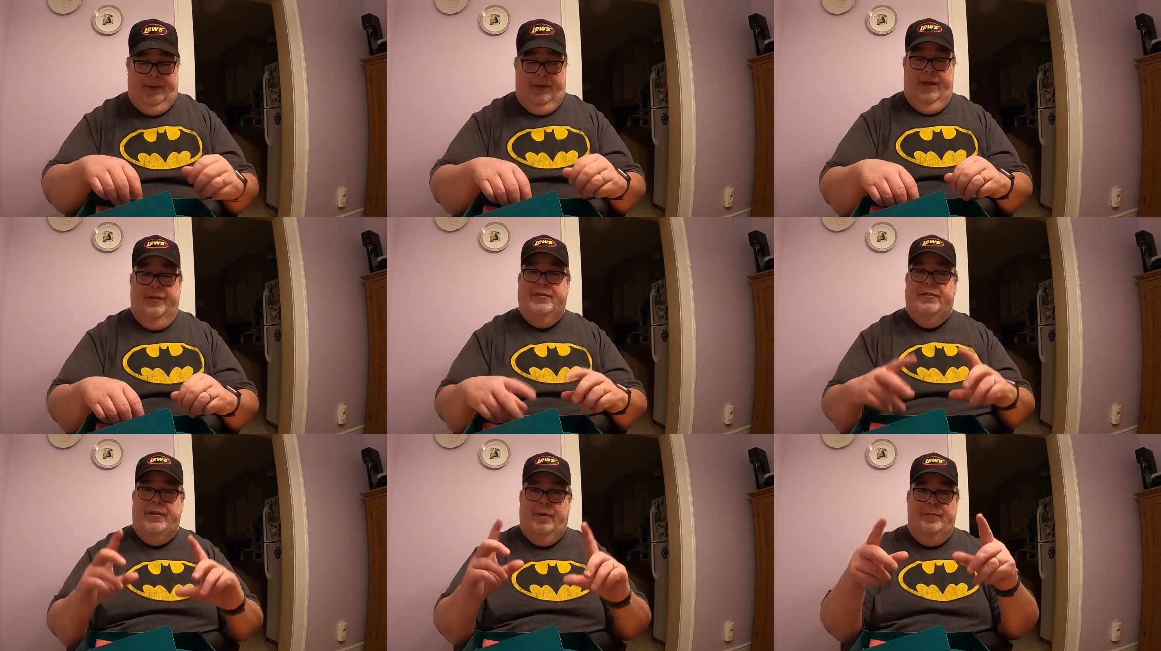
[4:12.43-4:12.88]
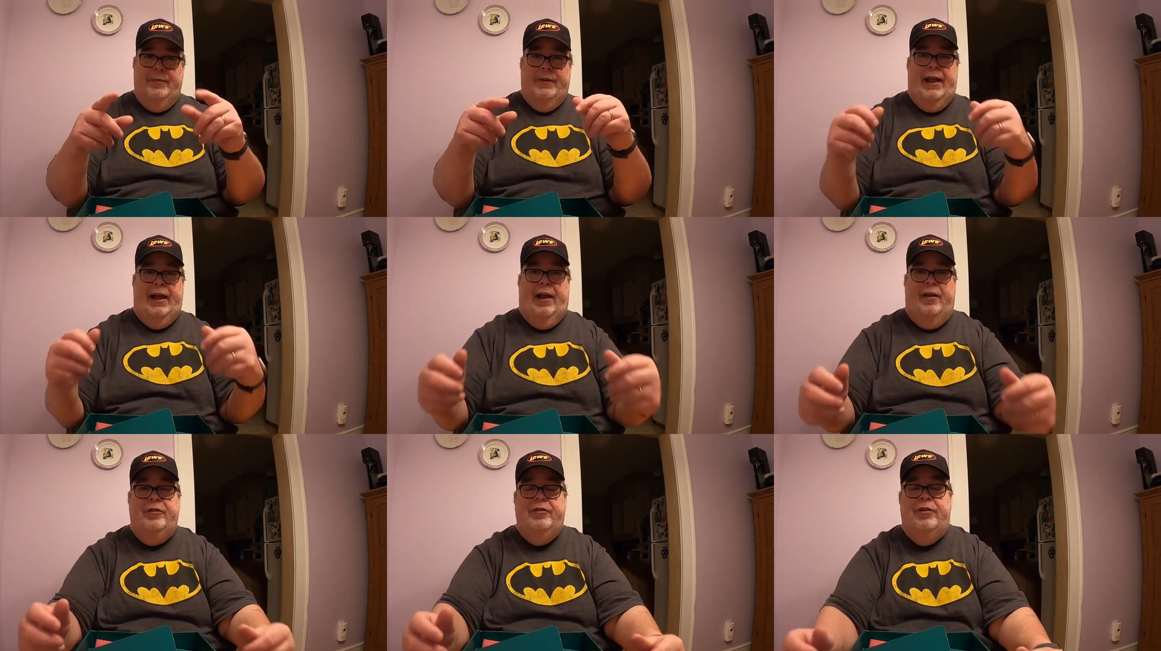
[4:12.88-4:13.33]
And
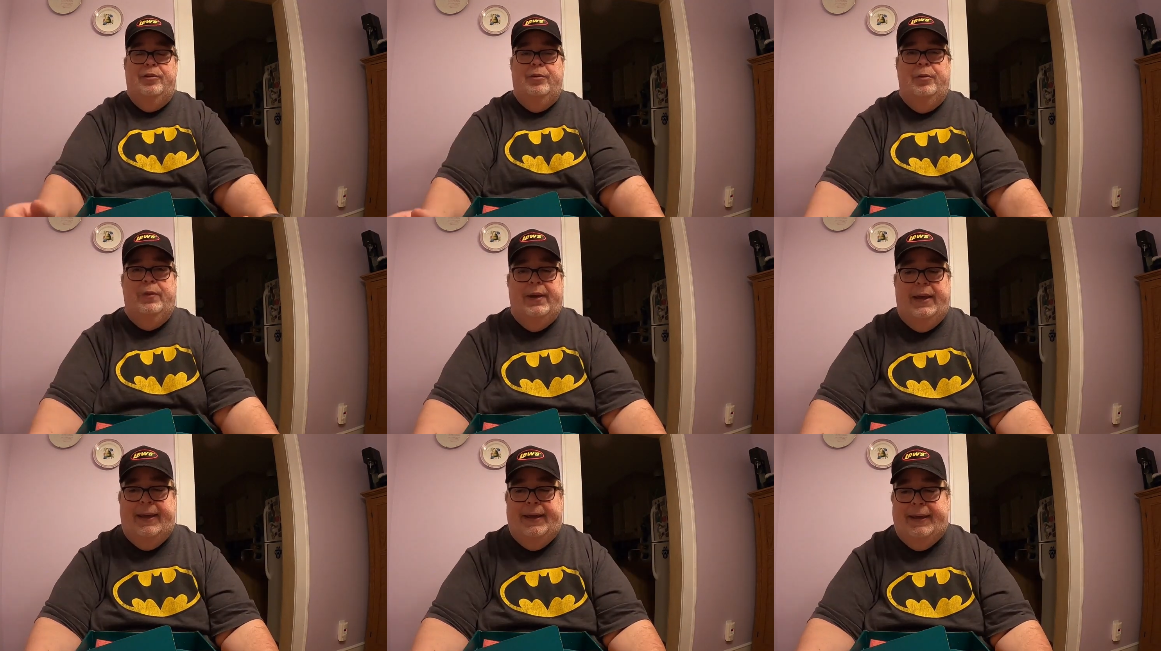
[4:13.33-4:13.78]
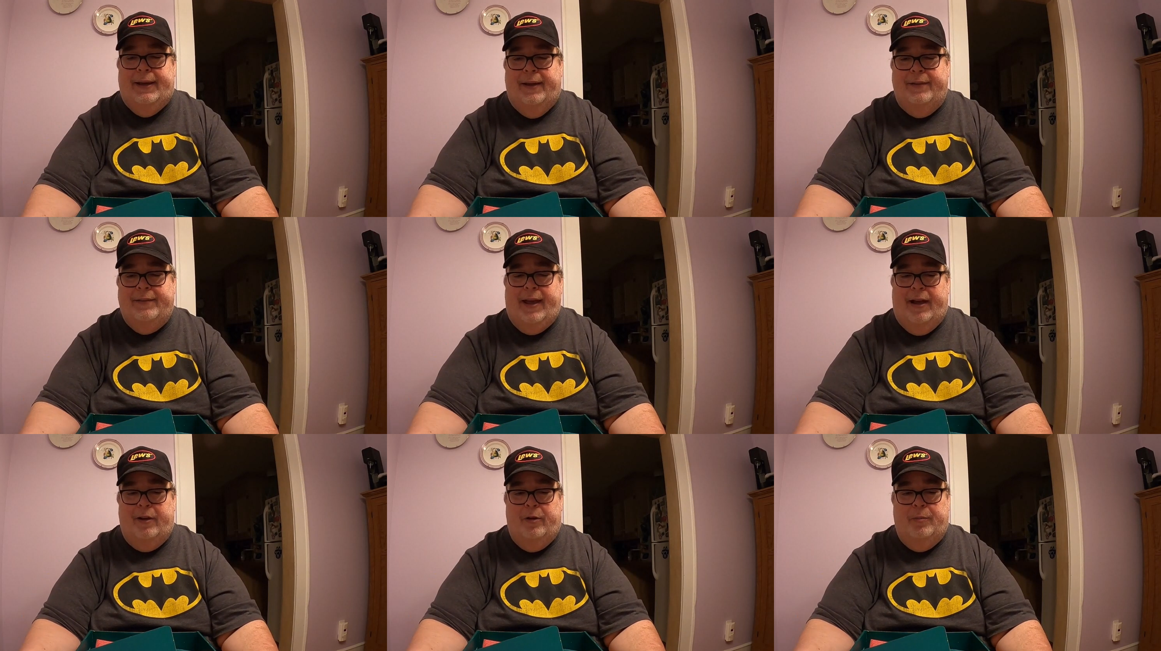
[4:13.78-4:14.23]
someday I'll do a
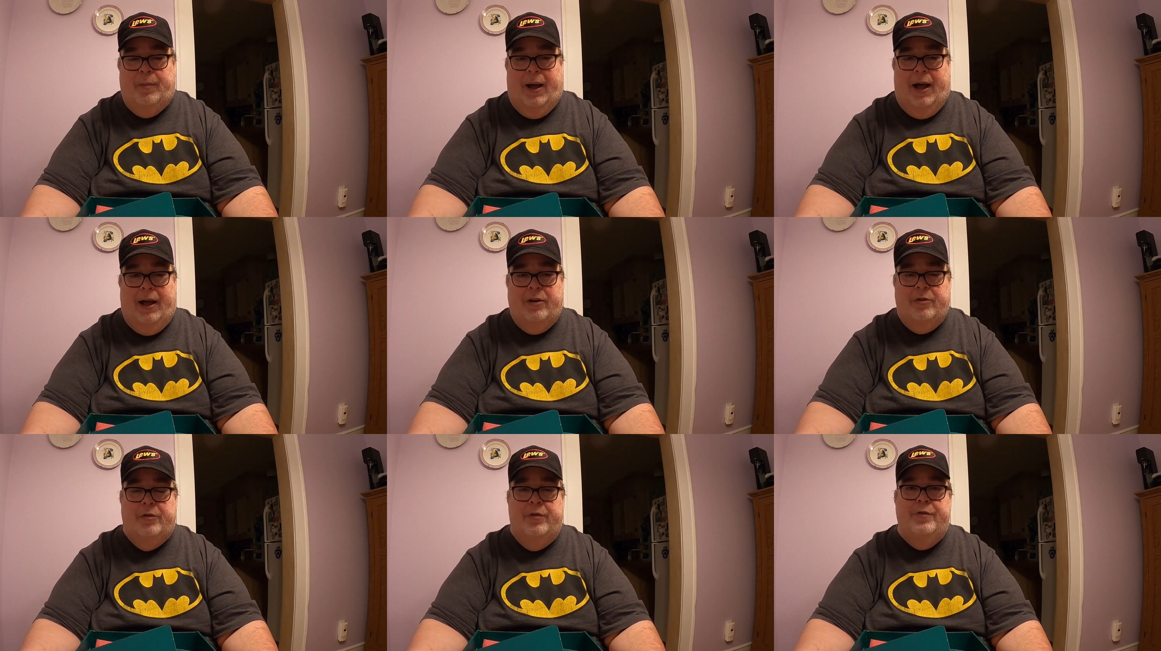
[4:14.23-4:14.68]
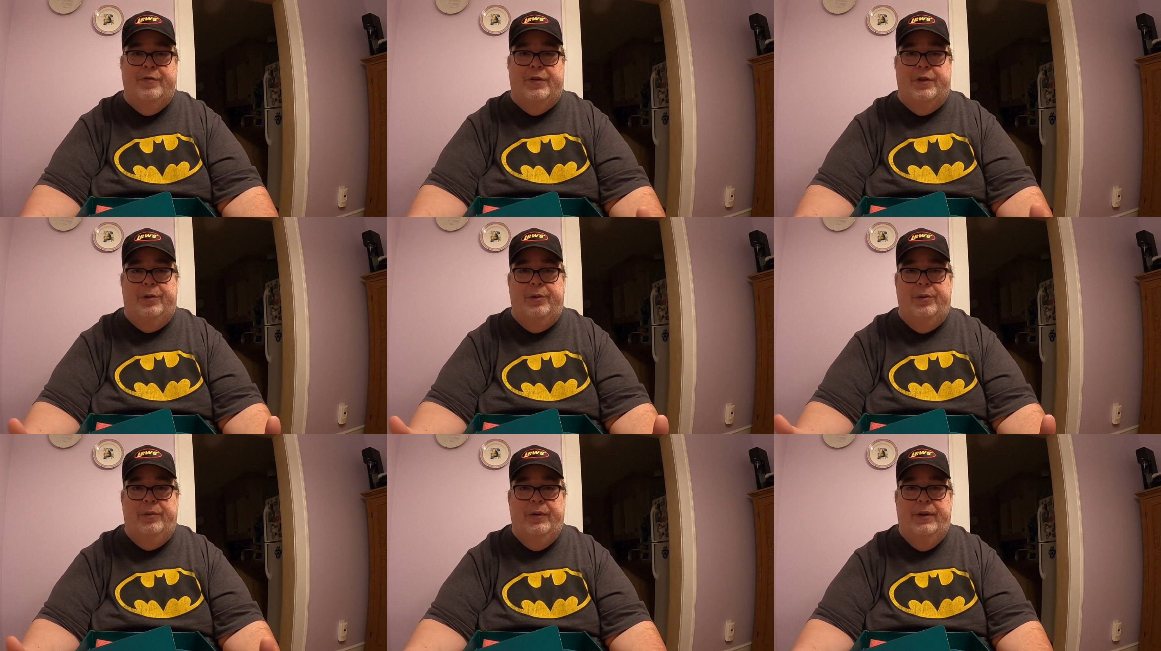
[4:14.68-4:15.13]
tackle box
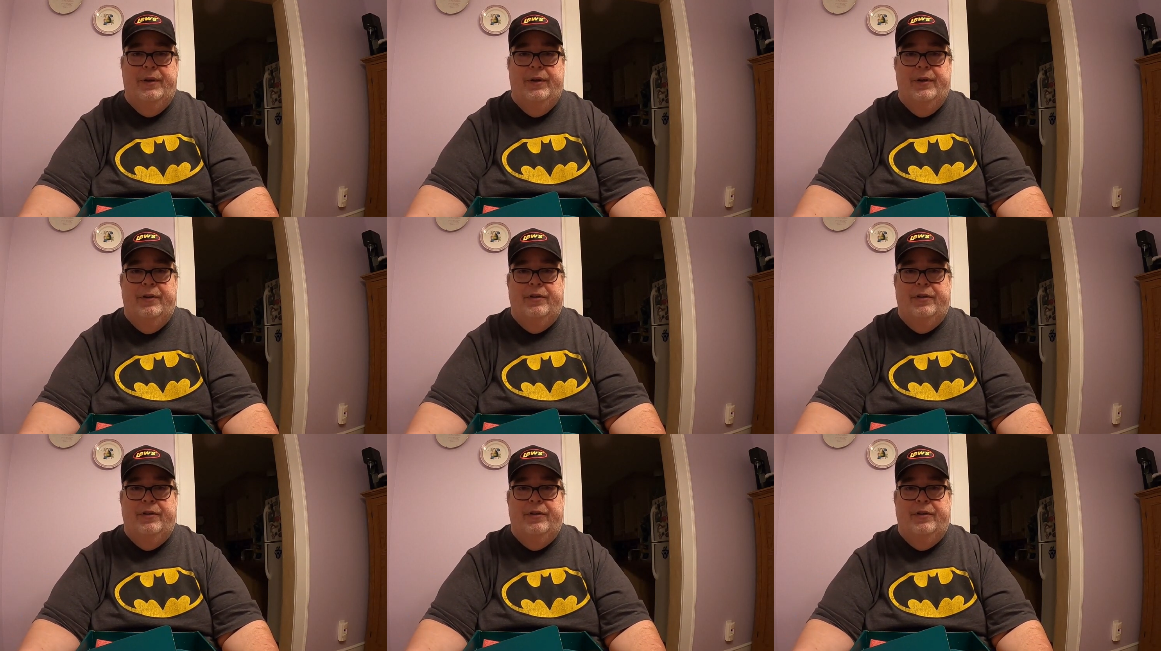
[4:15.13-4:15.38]
review